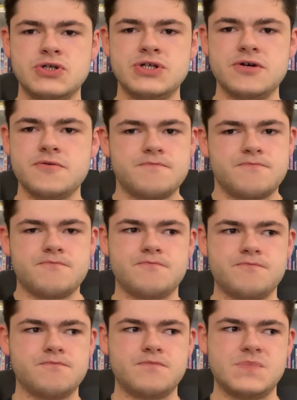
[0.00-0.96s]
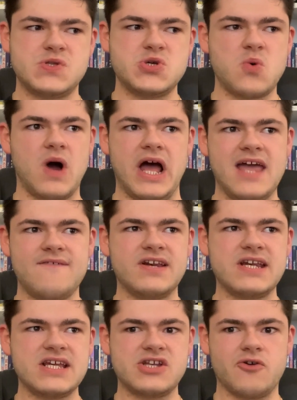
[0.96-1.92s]
Do I
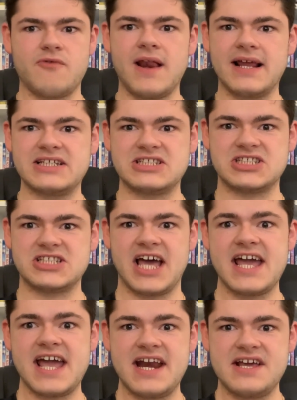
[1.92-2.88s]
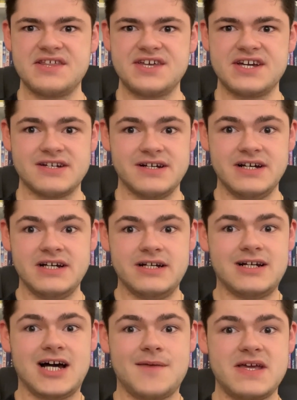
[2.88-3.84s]
even need to really say anything?
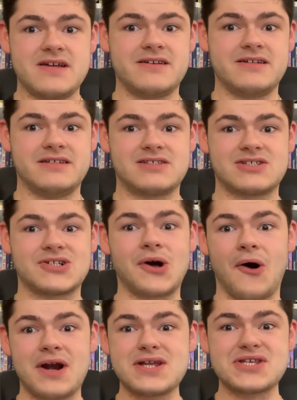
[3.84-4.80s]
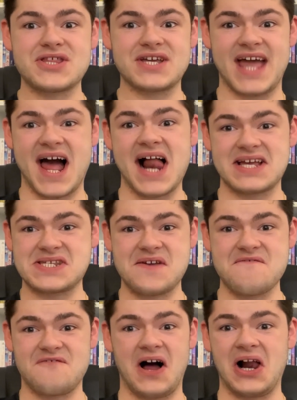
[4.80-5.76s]
I mean, it's Guardians of the Galaxy
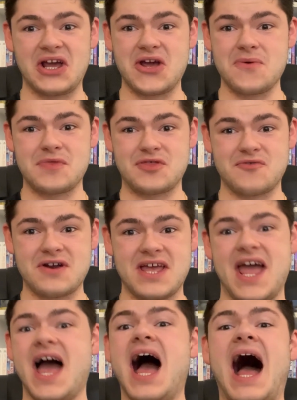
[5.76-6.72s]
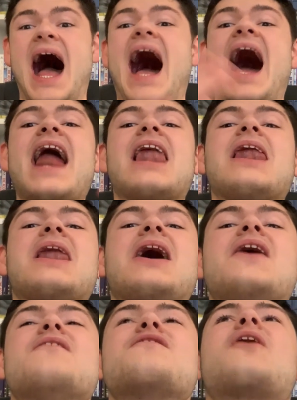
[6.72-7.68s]
Volume 3. I
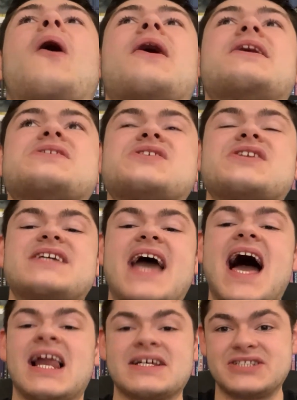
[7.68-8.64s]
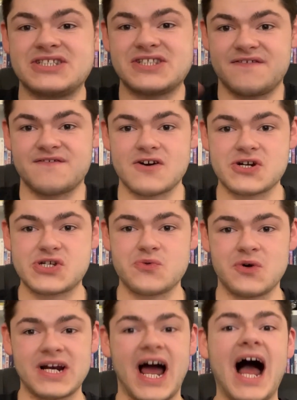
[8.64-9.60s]
love Guardians of the Galaxy, the first
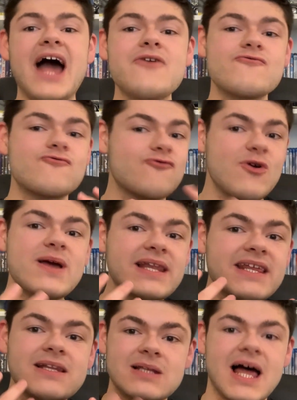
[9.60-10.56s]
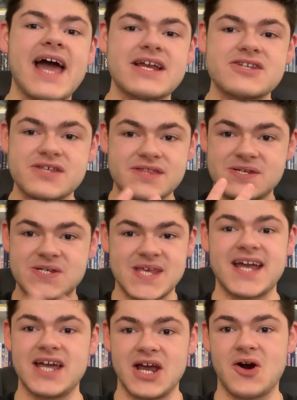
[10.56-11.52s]
one. I really liked the
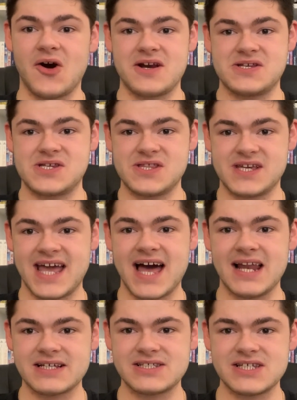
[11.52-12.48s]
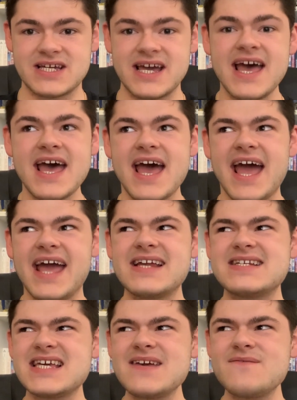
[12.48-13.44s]
second Guardians of the Galaxy.
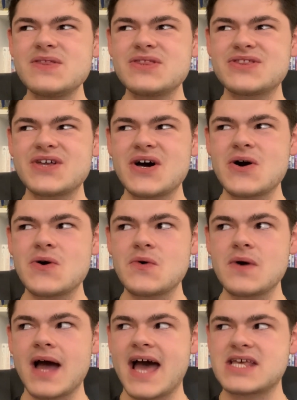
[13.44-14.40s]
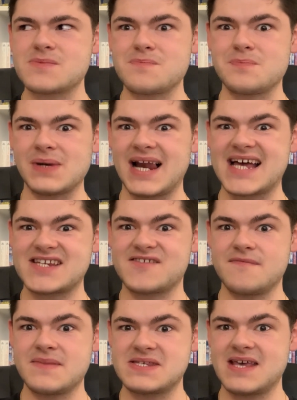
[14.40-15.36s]
And even though, as
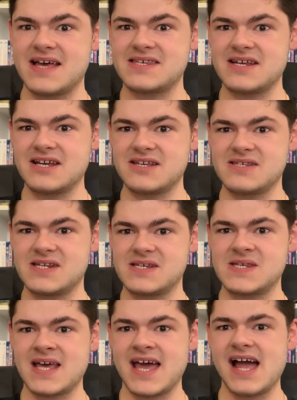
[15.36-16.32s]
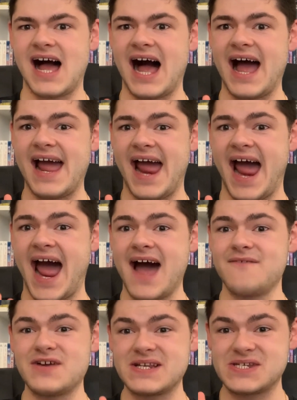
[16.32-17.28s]
blasphemous as it is to say, I
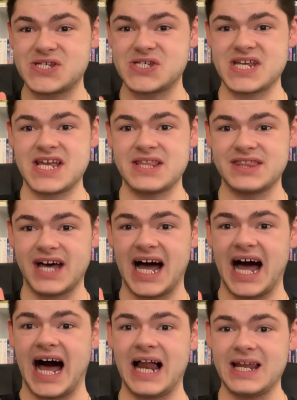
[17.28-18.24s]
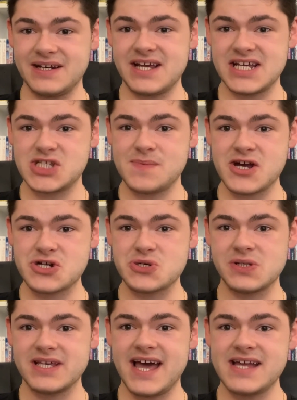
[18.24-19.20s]
haven't seen the holiday
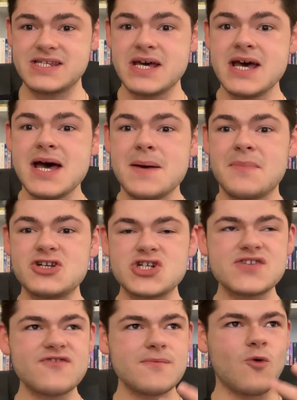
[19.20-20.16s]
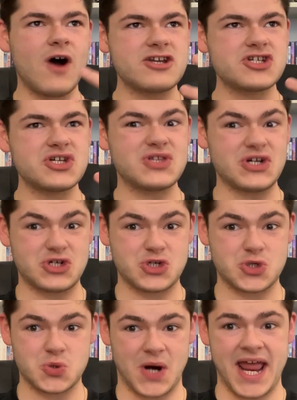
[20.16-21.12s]
special yet, but just from watching the
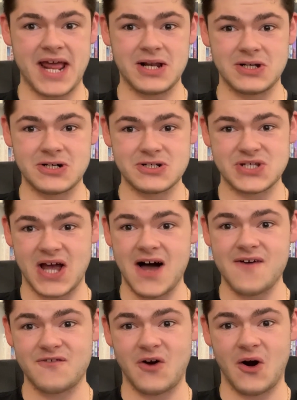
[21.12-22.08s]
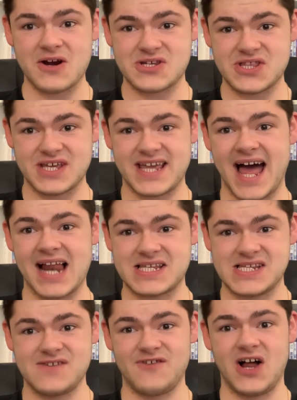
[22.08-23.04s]
trailers of Guardians of the
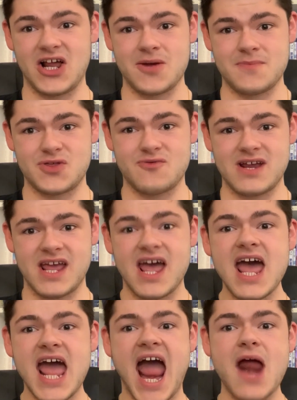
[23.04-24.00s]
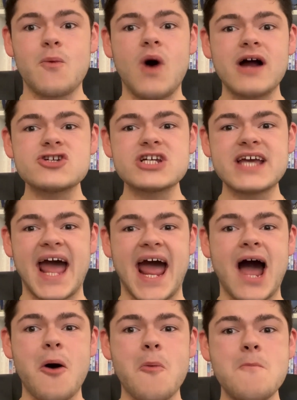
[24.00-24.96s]
Galaxy Volume 3 and watching
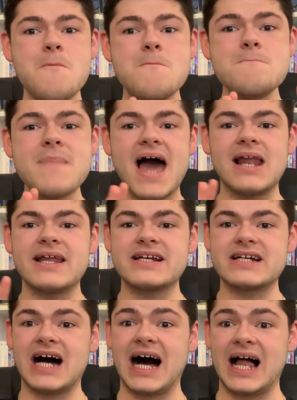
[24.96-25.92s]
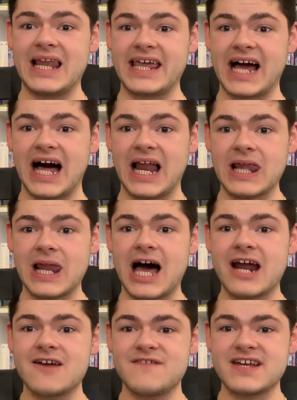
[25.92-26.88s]
how melancholy a
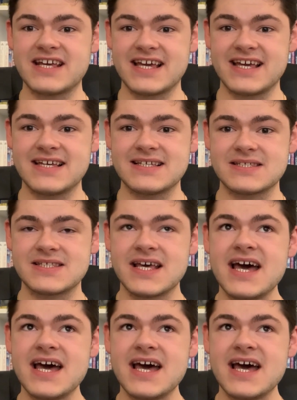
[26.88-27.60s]
lot of it is,